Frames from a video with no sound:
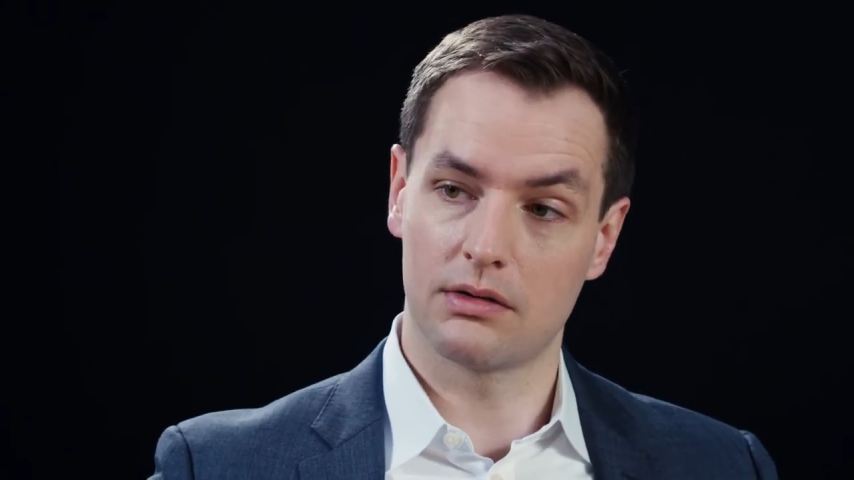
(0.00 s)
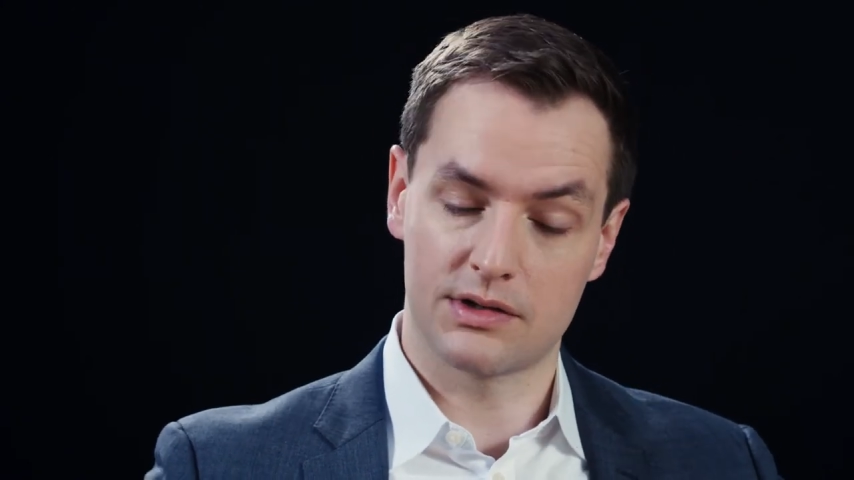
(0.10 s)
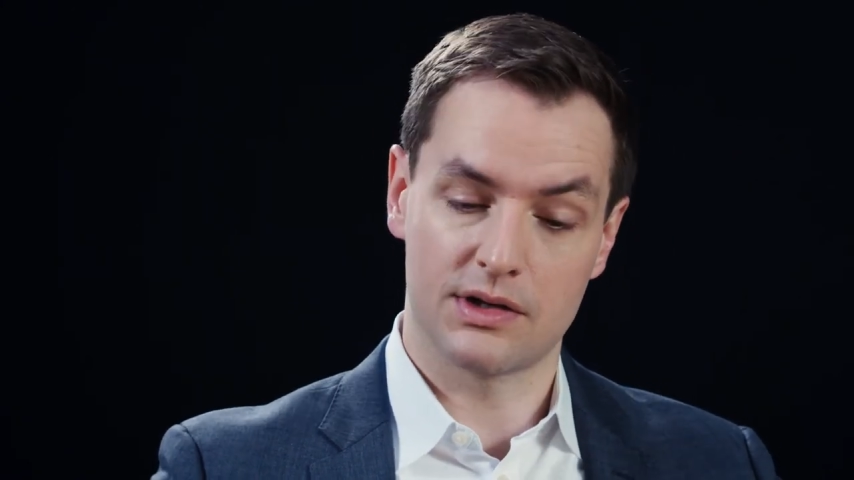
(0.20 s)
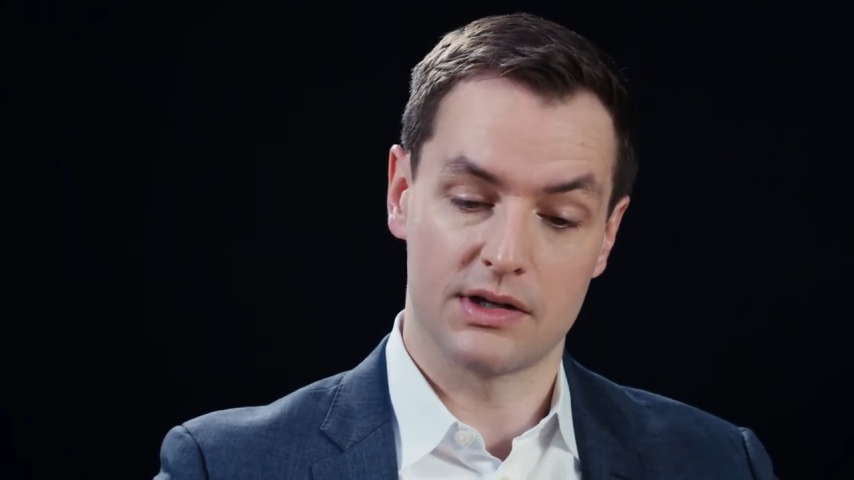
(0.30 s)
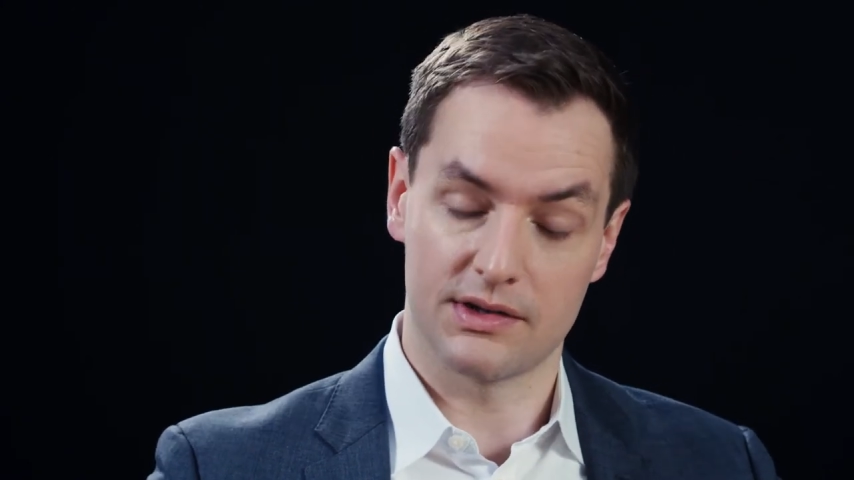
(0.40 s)

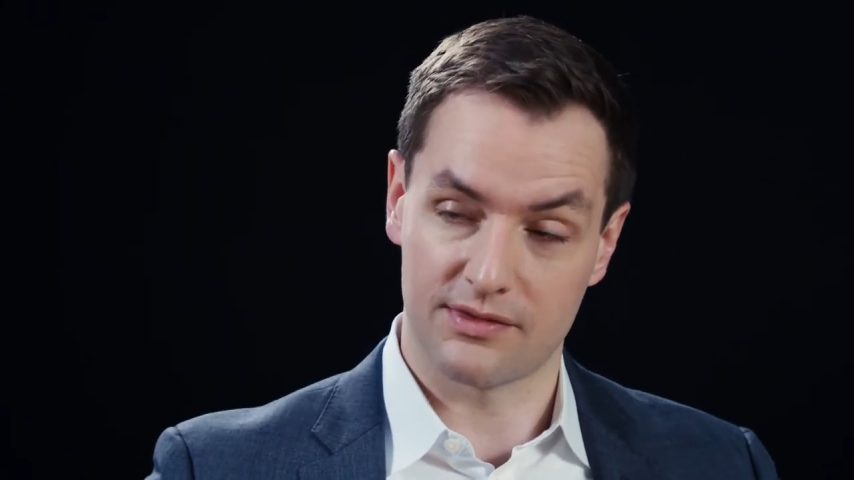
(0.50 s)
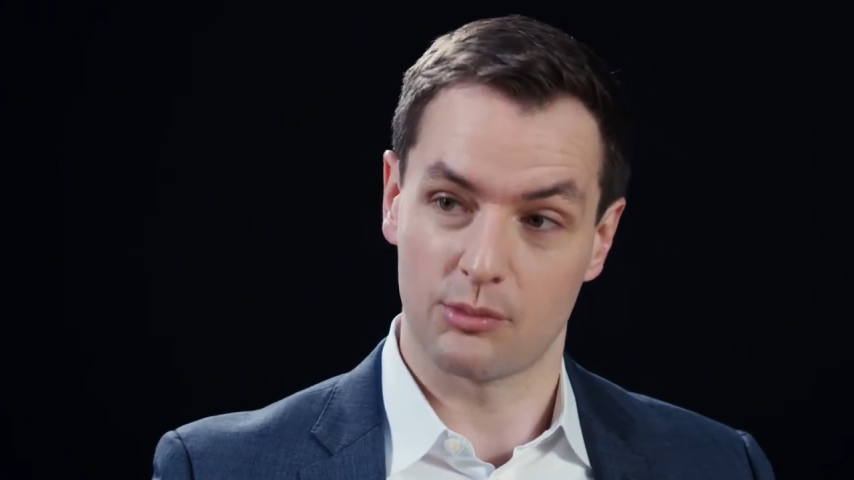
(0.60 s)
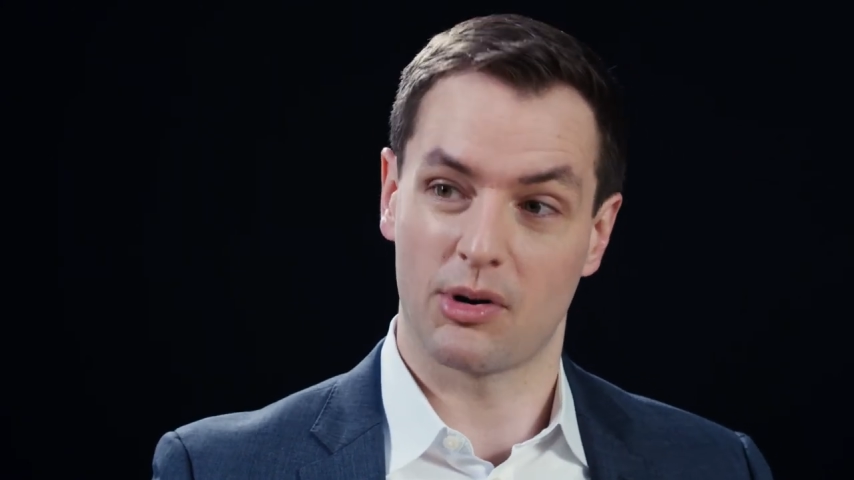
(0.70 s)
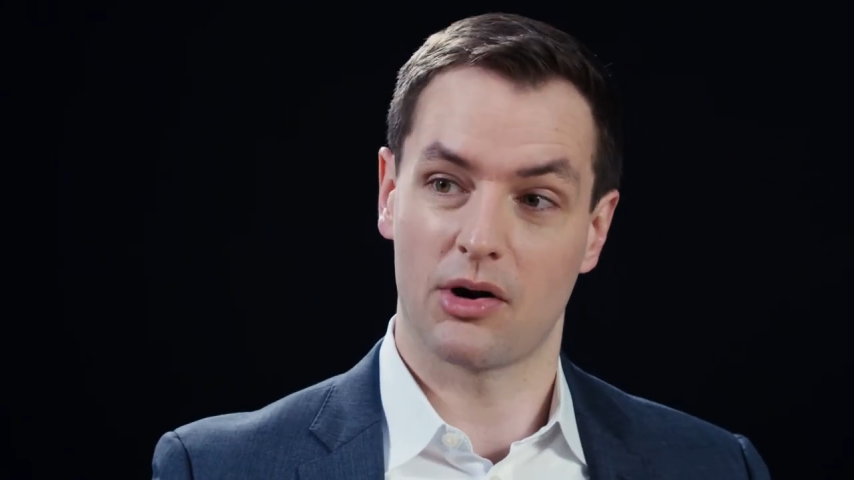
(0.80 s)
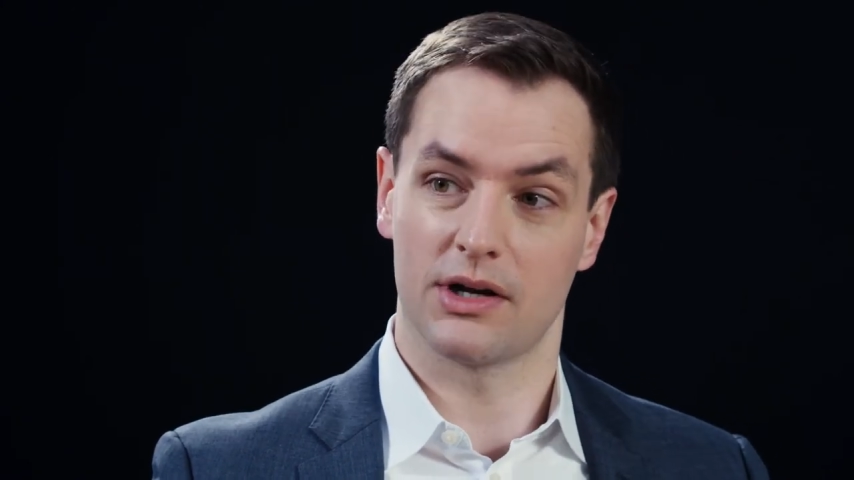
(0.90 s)
to the
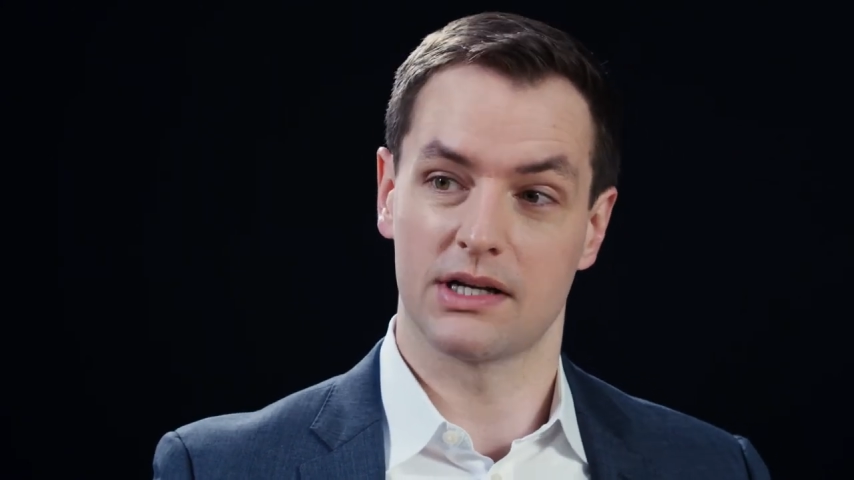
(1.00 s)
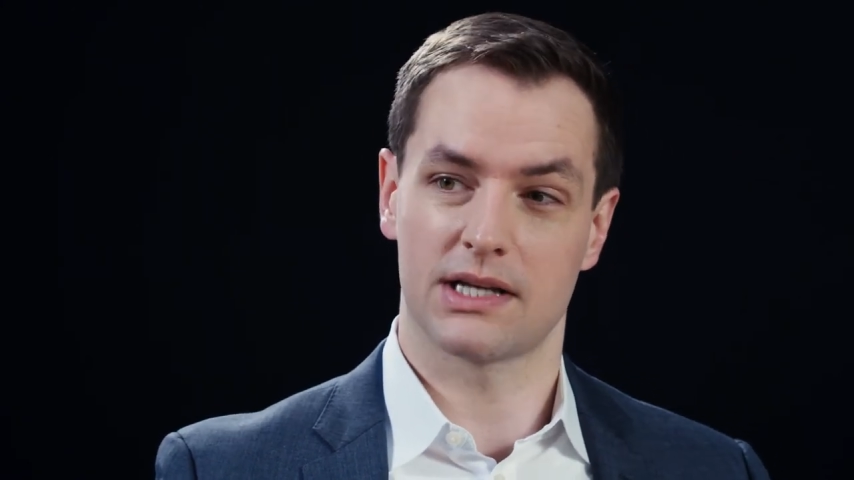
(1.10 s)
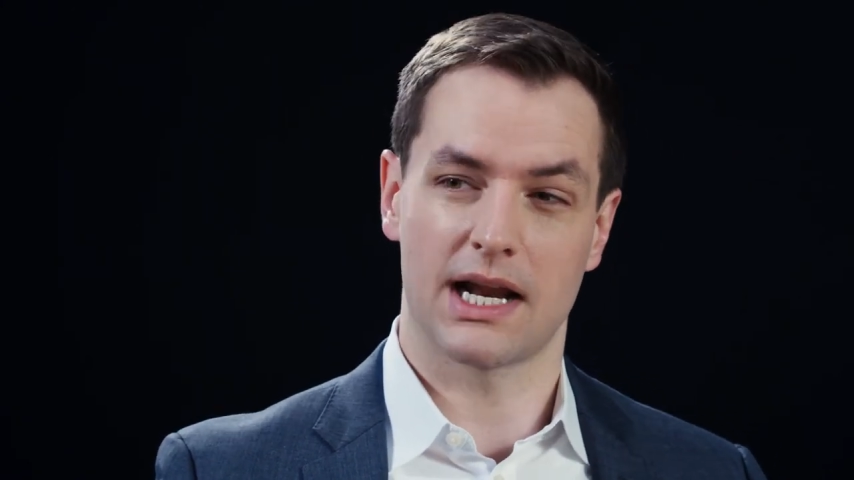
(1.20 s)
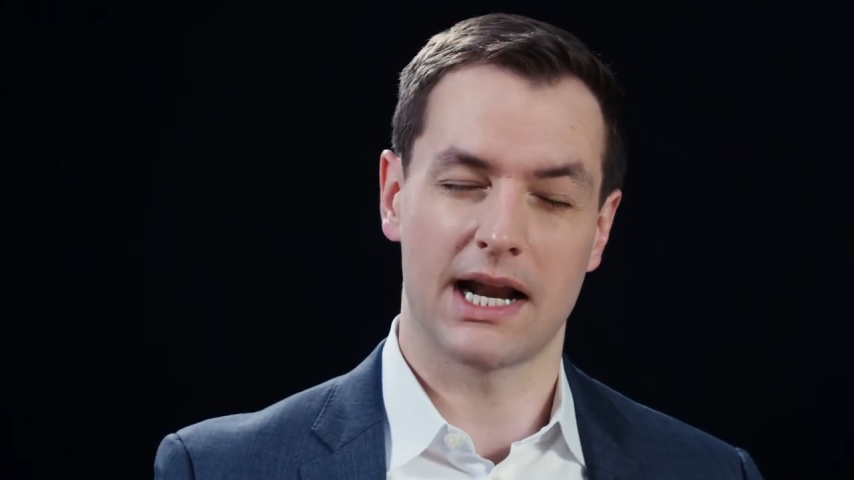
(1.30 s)
different parties.